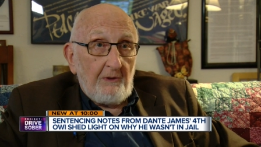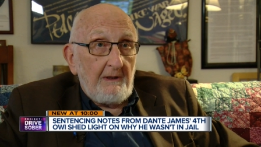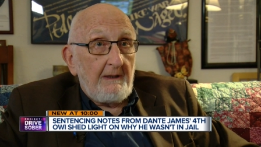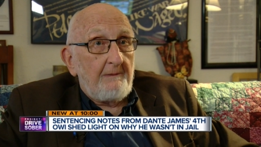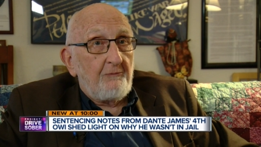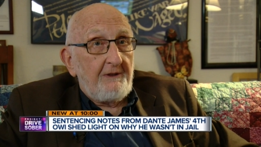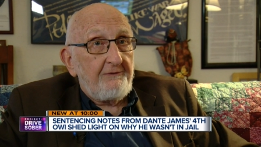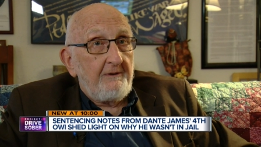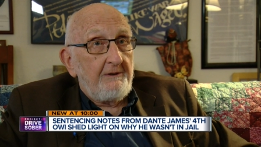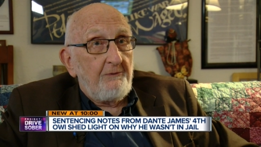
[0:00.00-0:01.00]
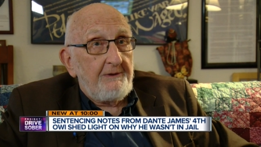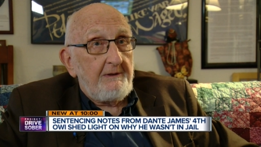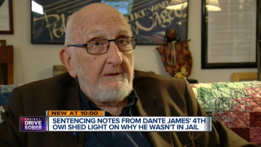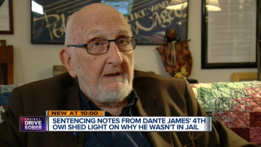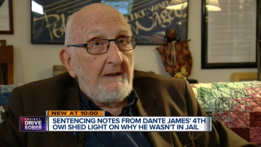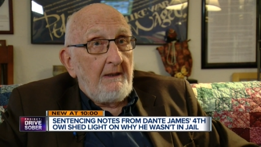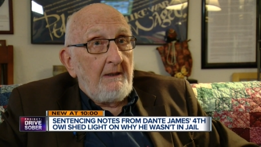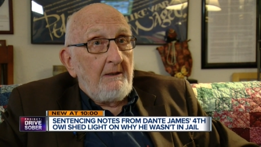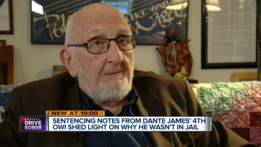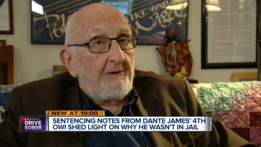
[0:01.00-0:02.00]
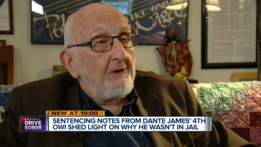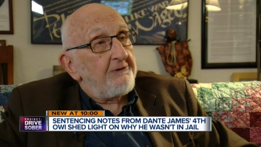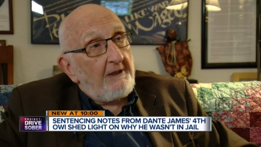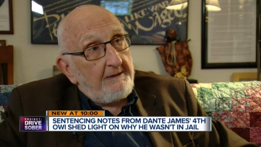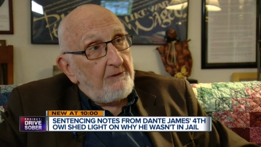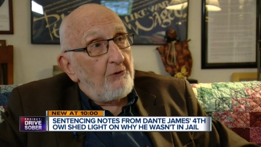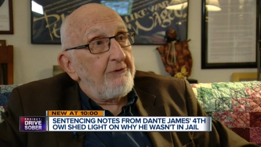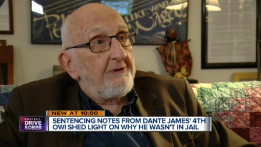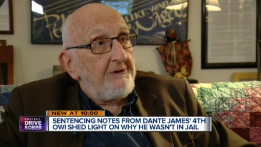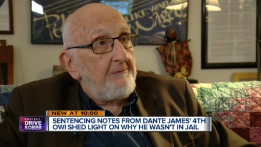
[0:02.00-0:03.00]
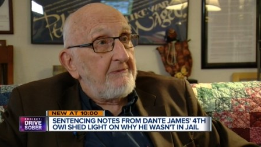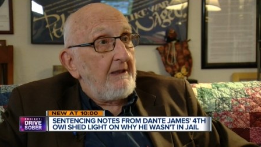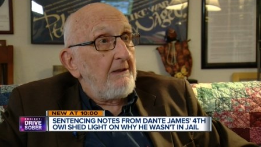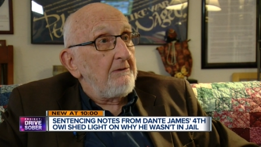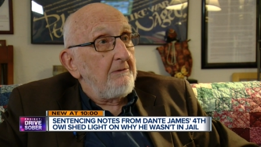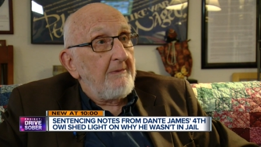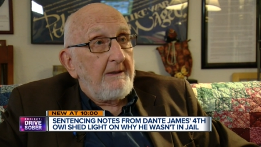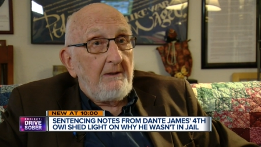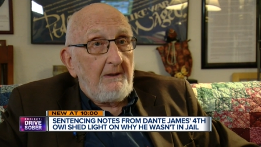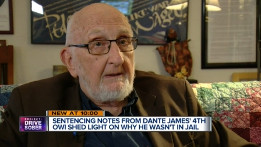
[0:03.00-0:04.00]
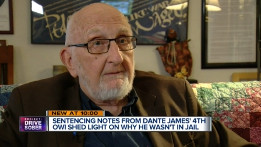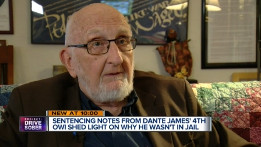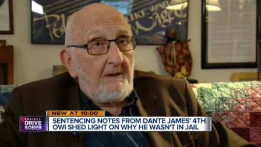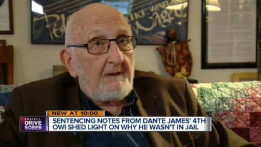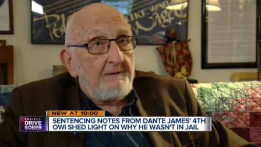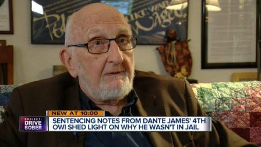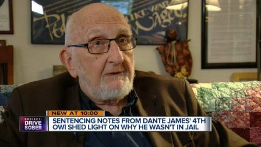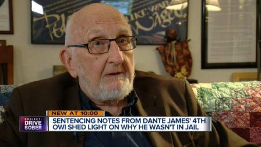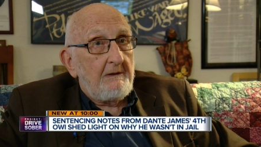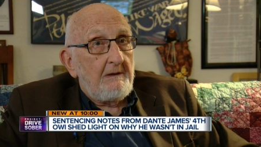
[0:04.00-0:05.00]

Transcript: Well, I'm wrestling with it because I know that deep down in my heart of hearts